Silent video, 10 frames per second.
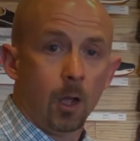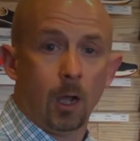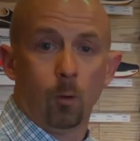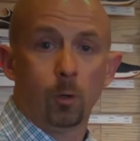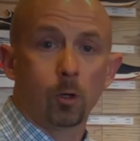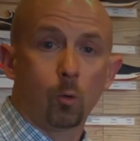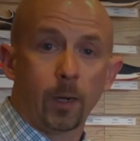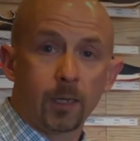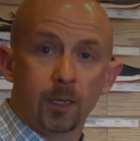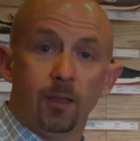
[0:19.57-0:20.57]
Real
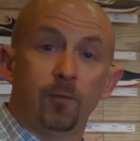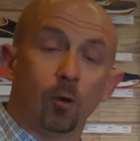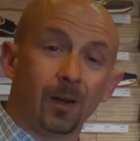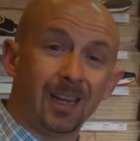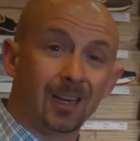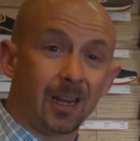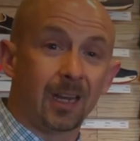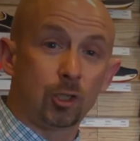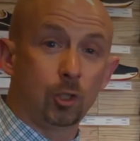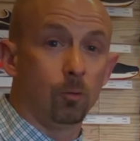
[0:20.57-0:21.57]
quick, if you're in
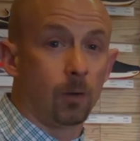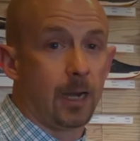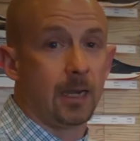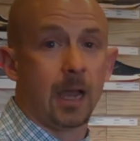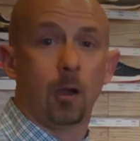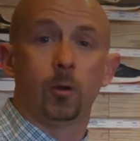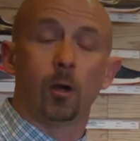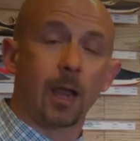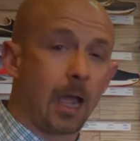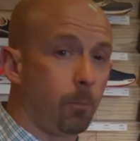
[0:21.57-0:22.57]
a shoe right now,
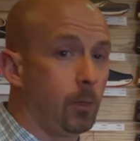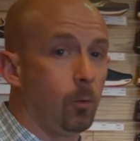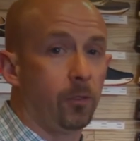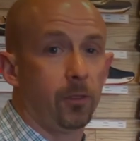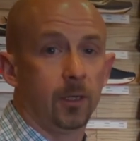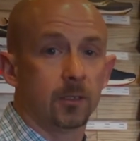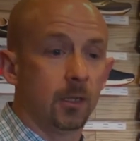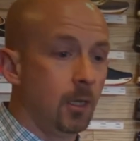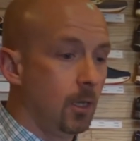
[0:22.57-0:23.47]
you're happy with it,